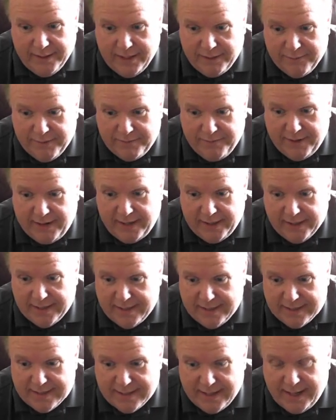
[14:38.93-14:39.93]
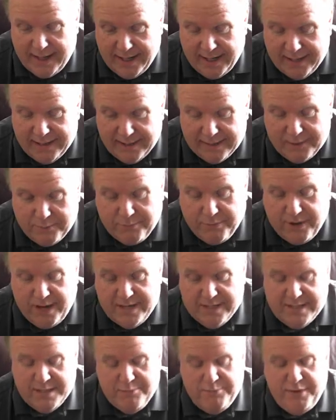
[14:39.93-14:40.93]
And we finally decided that the
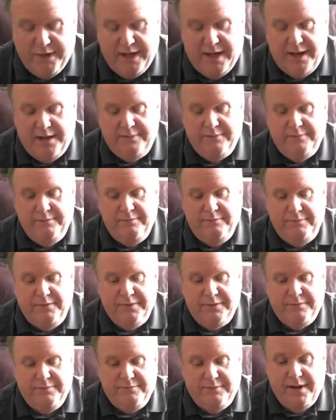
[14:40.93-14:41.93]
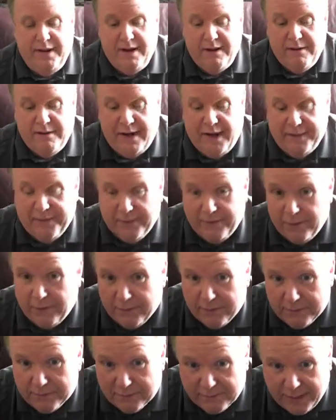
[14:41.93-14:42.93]
price he paid was fair. I
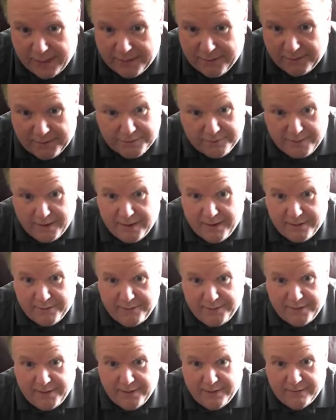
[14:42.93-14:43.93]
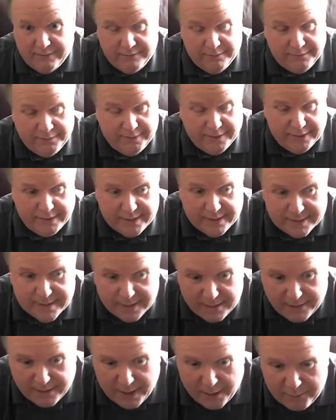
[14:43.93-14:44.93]
thought it was very fair,
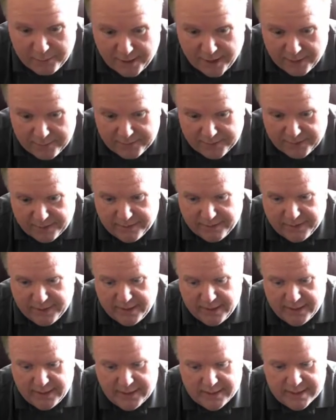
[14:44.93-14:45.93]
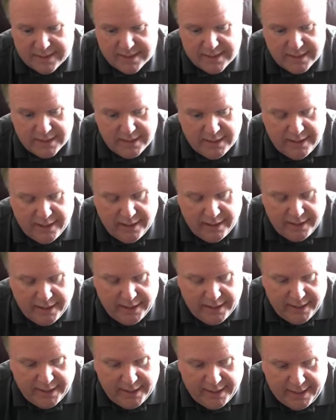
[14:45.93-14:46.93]
considering how popular he is.
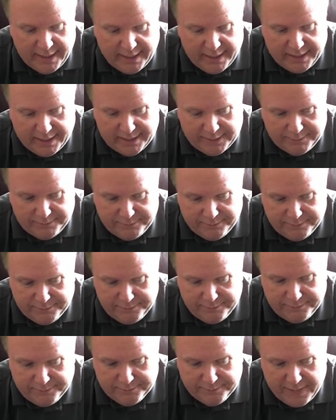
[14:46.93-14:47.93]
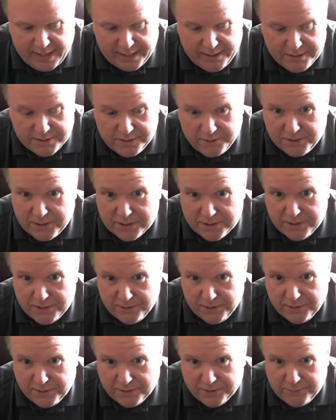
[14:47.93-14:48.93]
And there's only
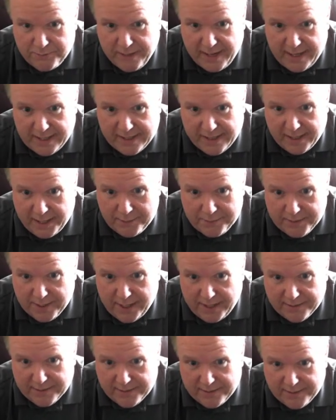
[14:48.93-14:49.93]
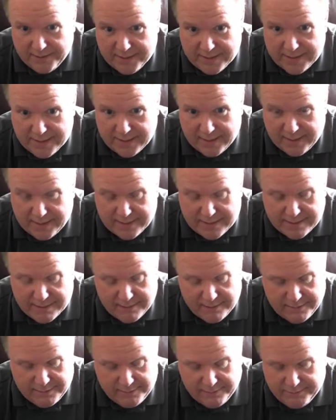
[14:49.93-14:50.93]
2 of those bat knobs out there, he said,
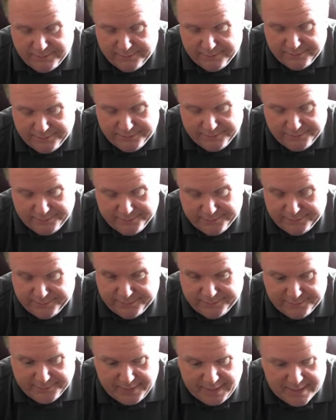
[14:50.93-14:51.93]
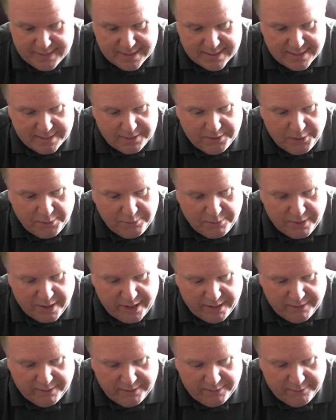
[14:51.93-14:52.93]
so that's just a
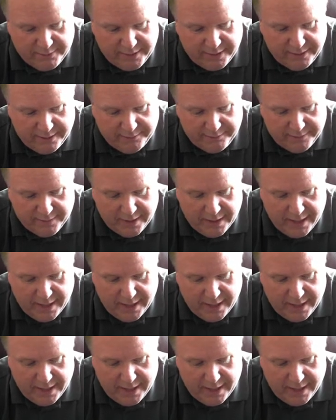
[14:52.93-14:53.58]
no-brainer to me.